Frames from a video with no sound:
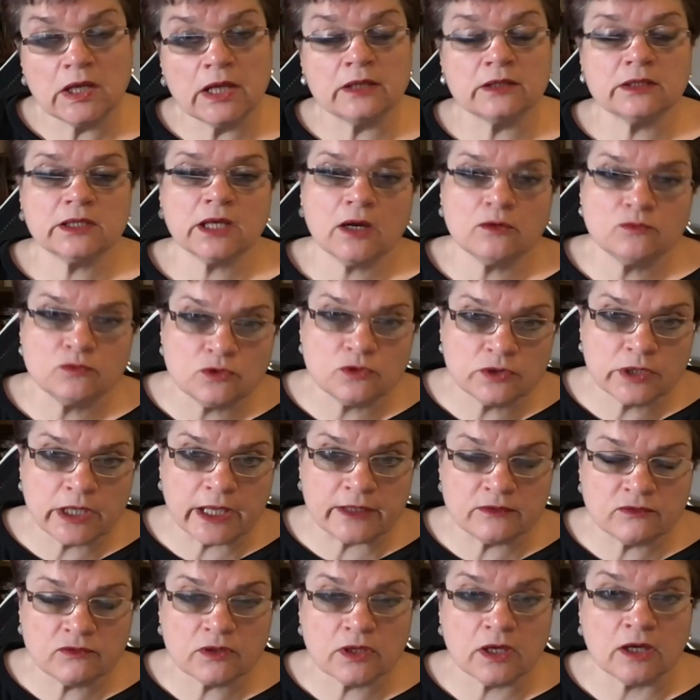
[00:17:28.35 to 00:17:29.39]
and I will
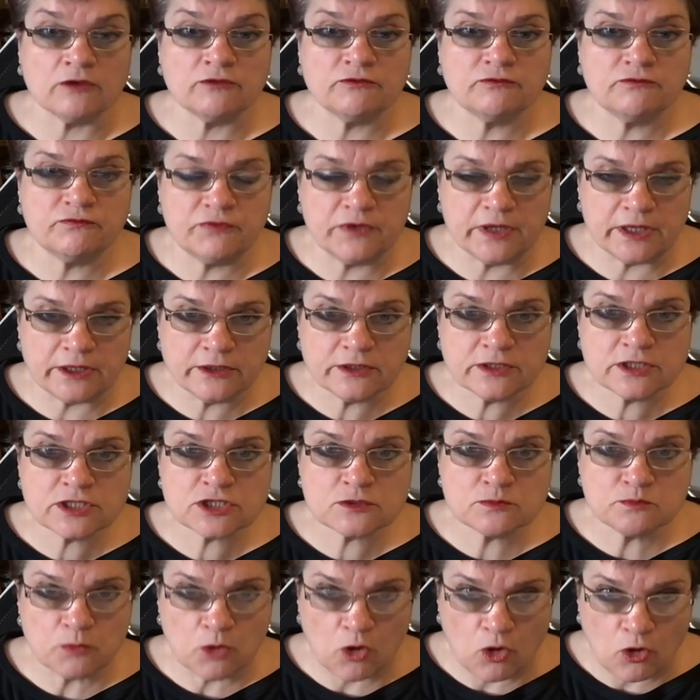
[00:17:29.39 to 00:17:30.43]
get a very
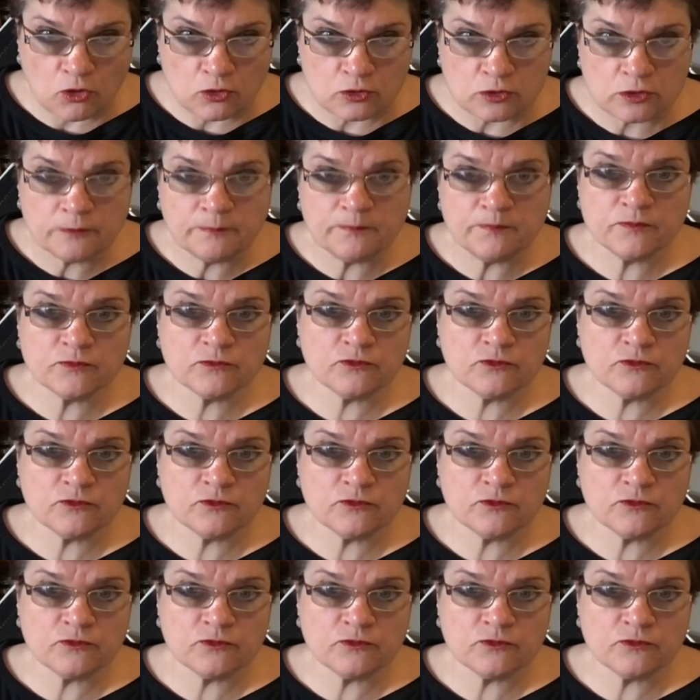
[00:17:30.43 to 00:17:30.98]
small